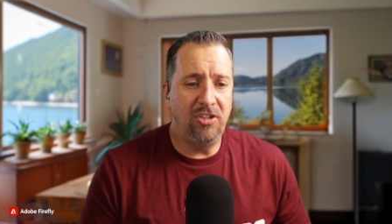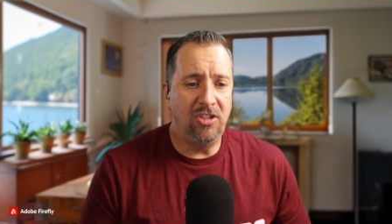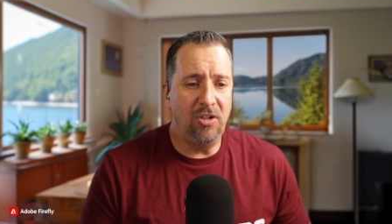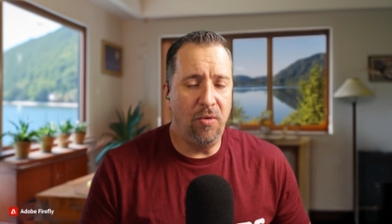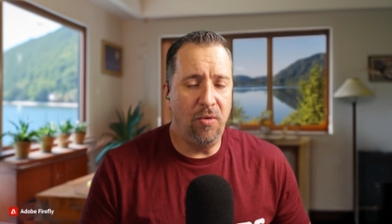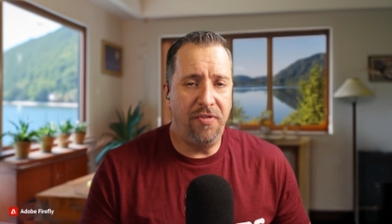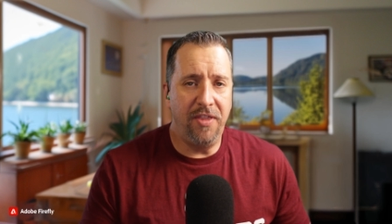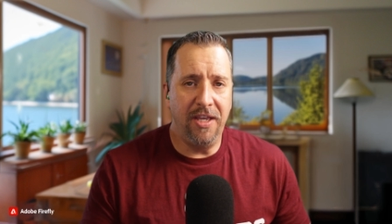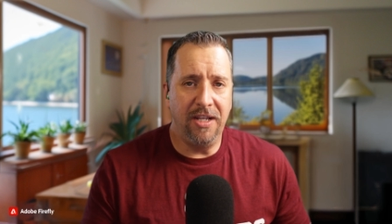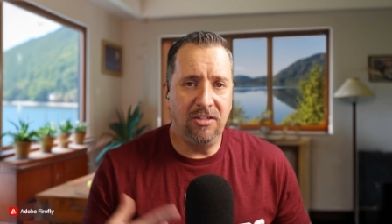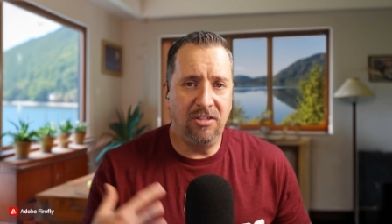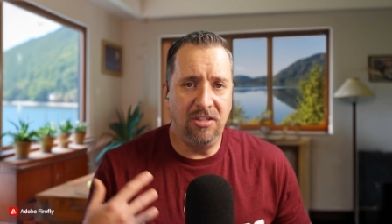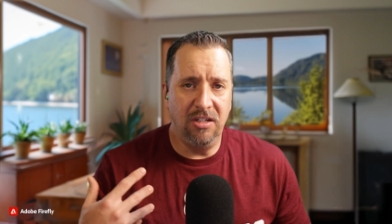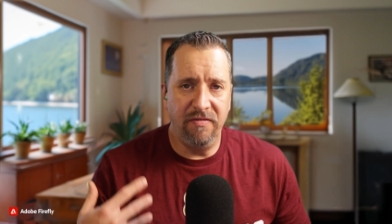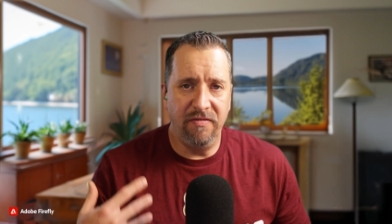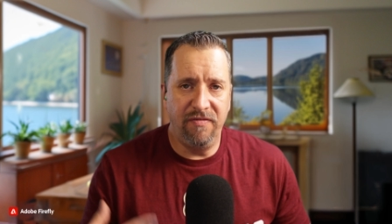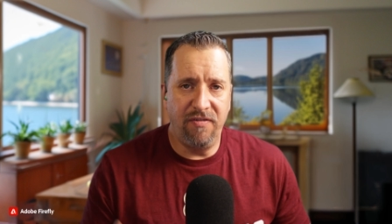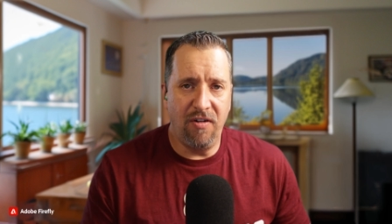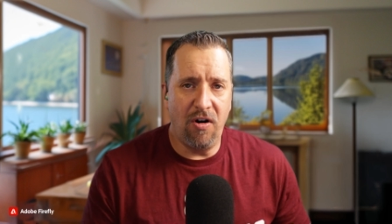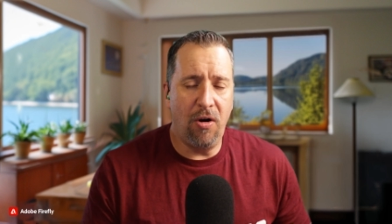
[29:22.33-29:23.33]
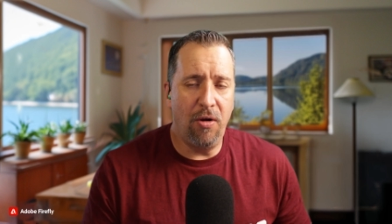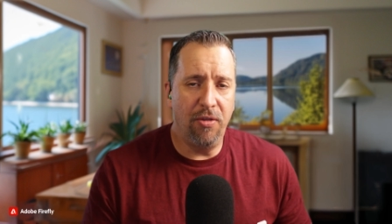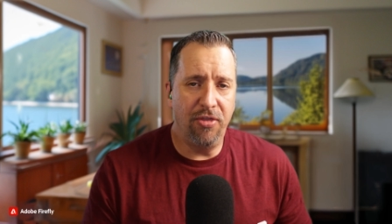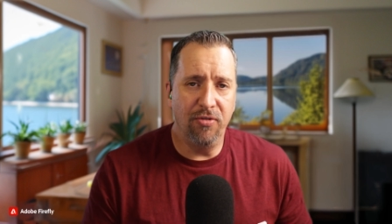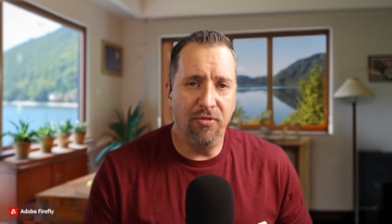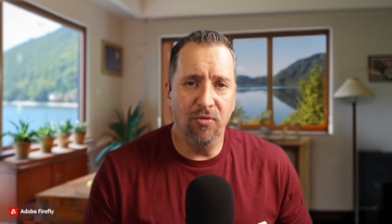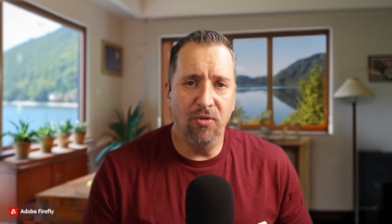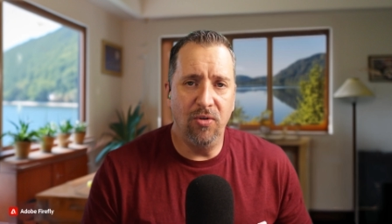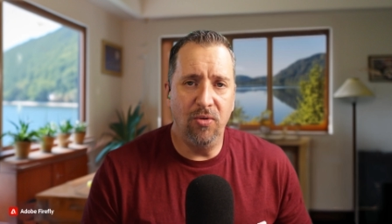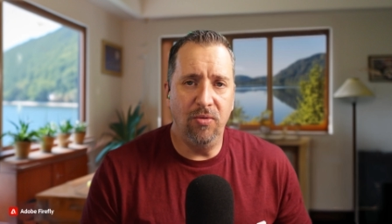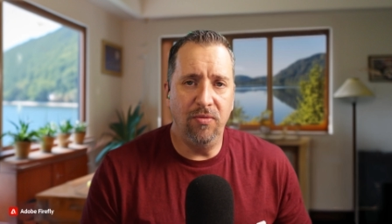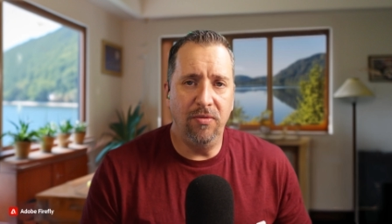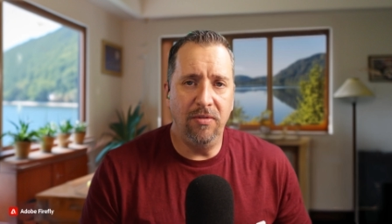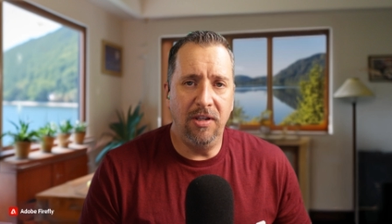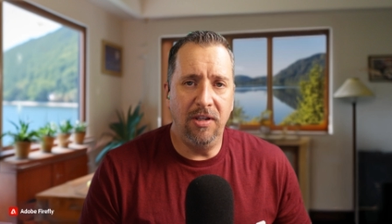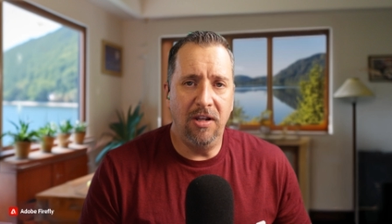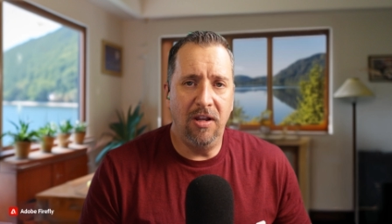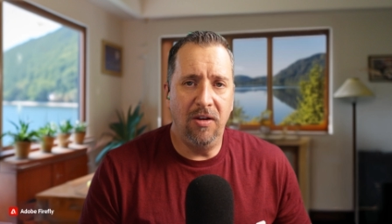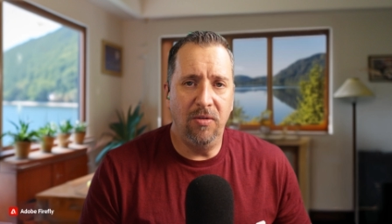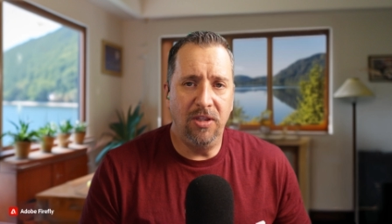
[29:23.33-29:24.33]
So things that fall through,
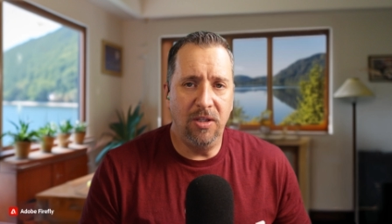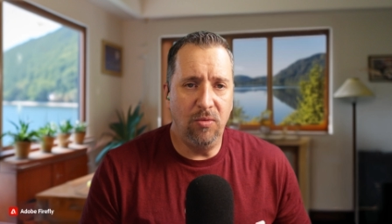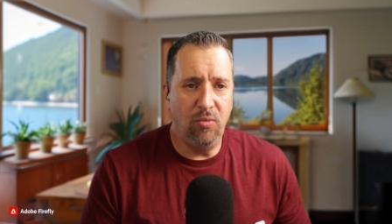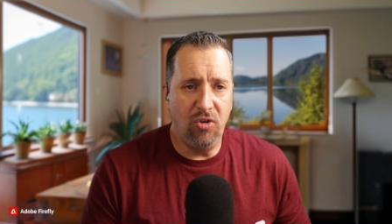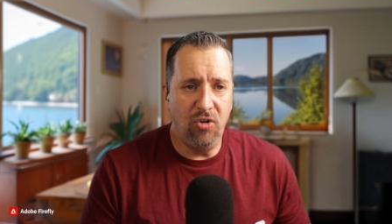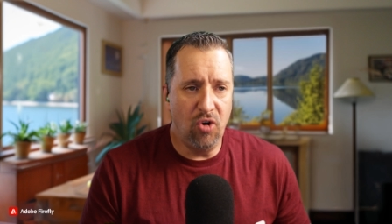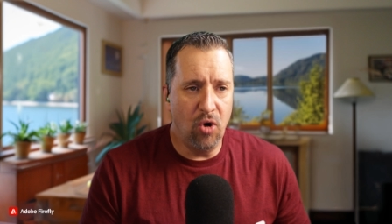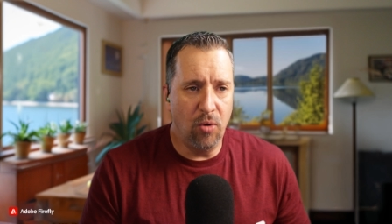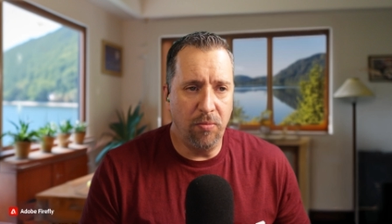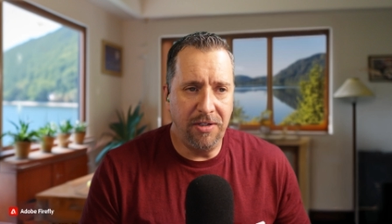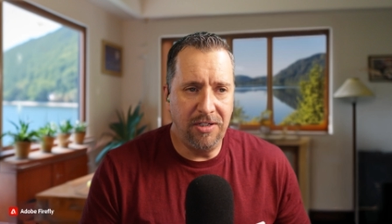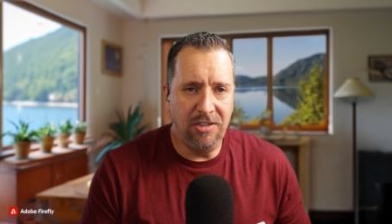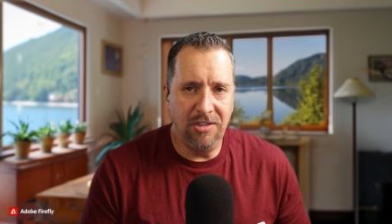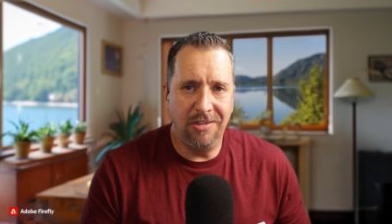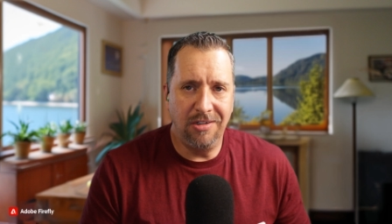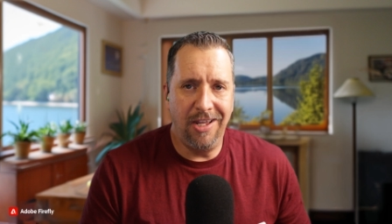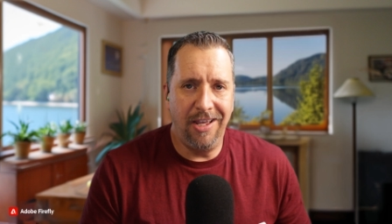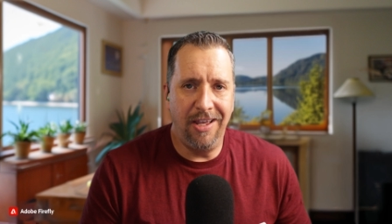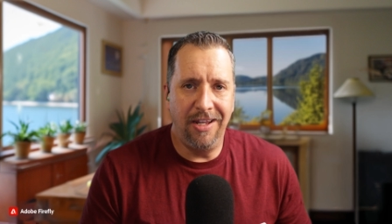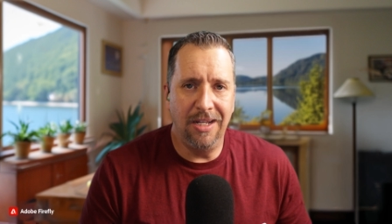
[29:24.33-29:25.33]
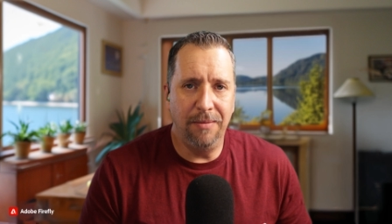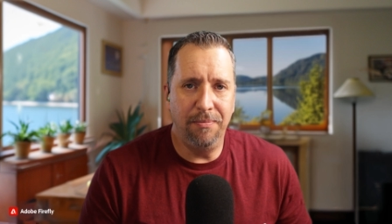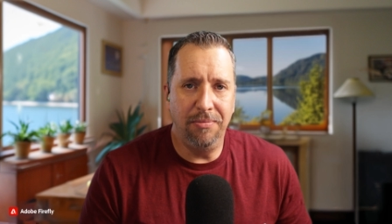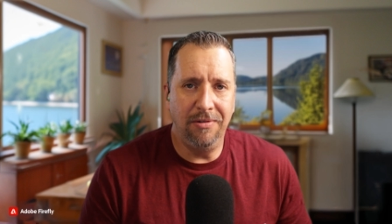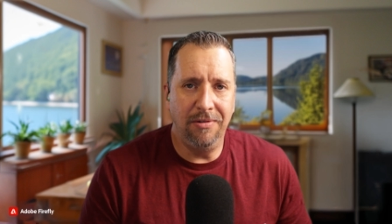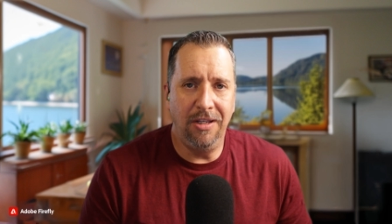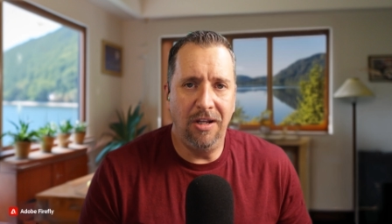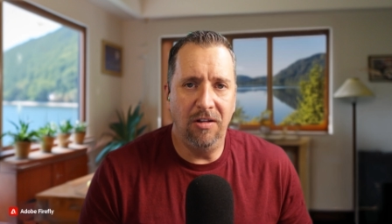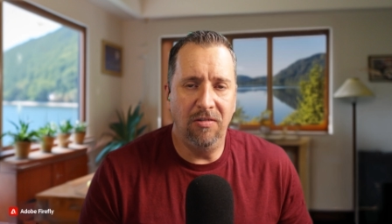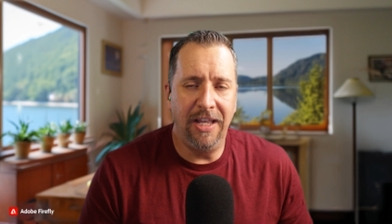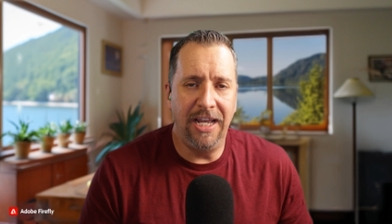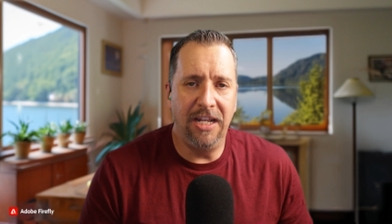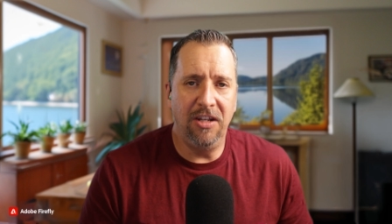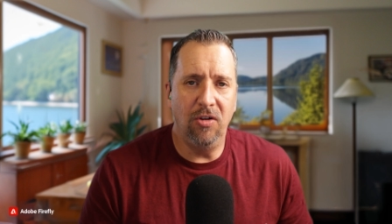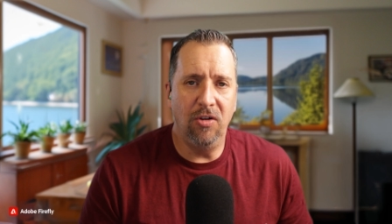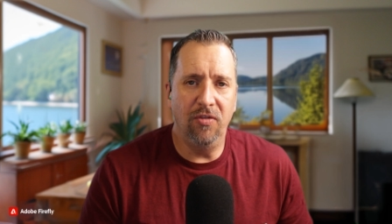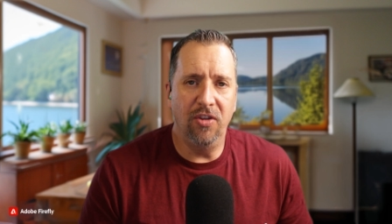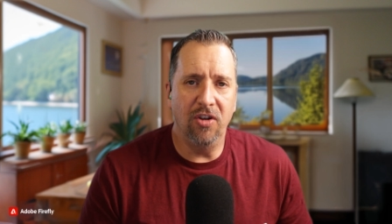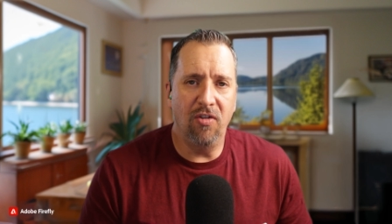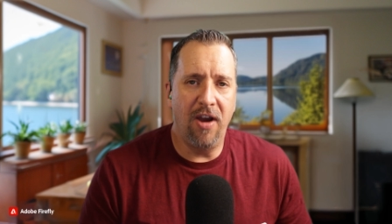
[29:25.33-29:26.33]
you know, that would normally just end up you know
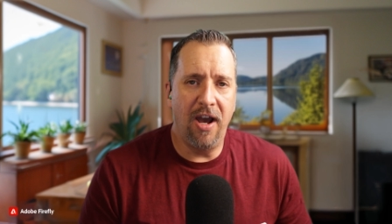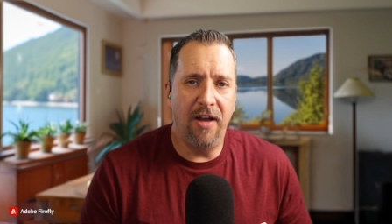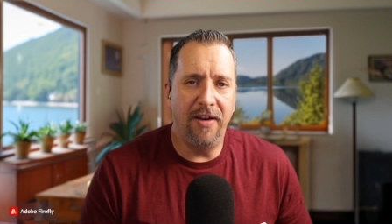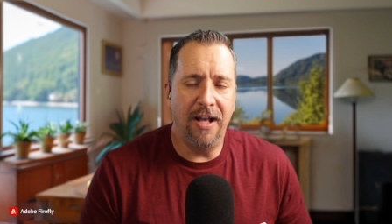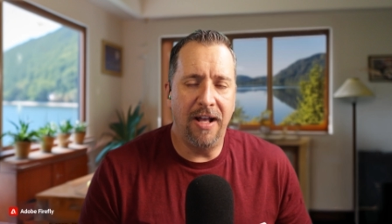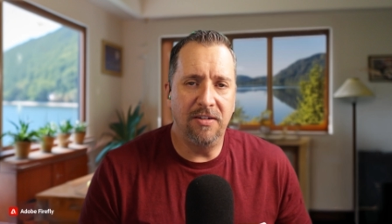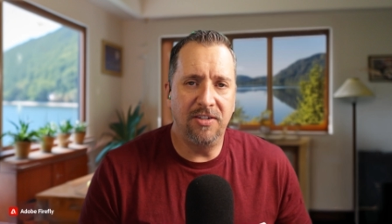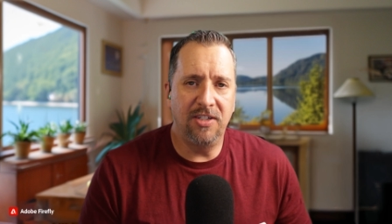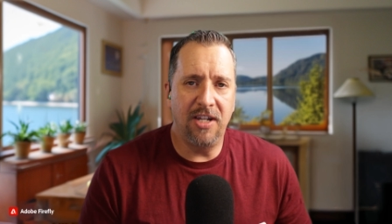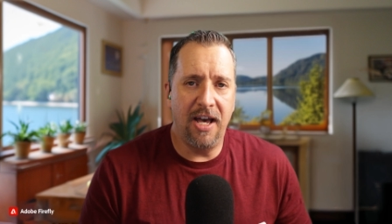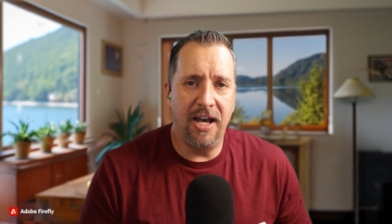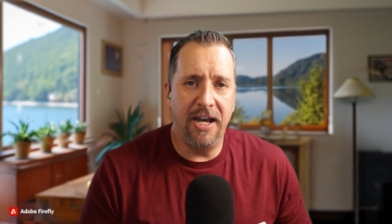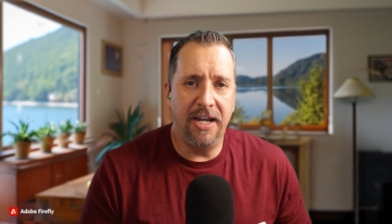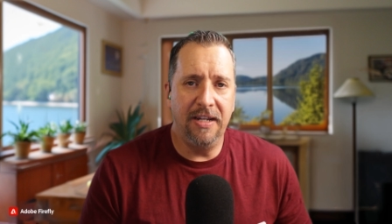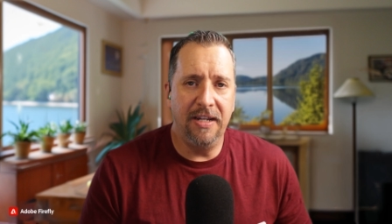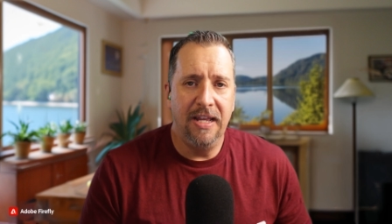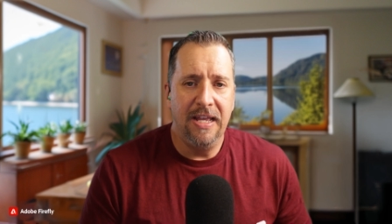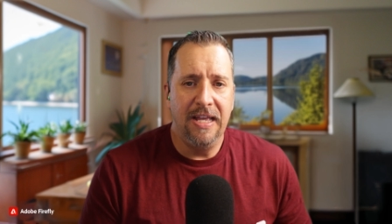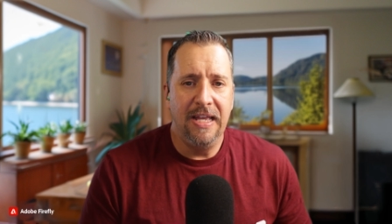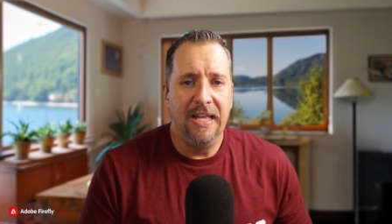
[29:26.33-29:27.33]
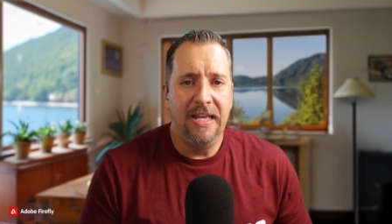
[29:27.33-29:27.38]
landing on the ground outside,